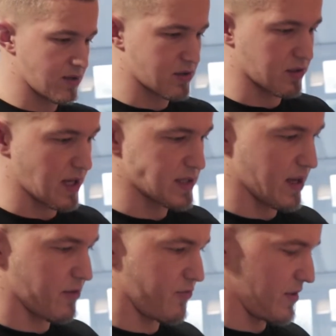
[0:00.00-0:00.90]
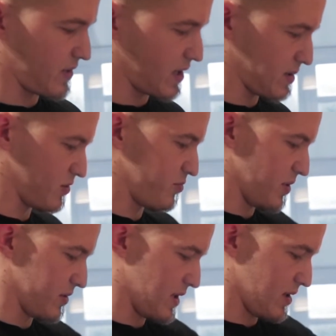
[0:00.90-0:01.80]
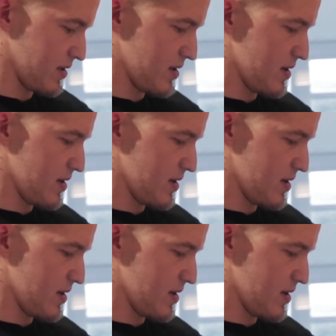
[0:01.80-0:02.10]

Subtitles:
so that's like 50 grams of protein.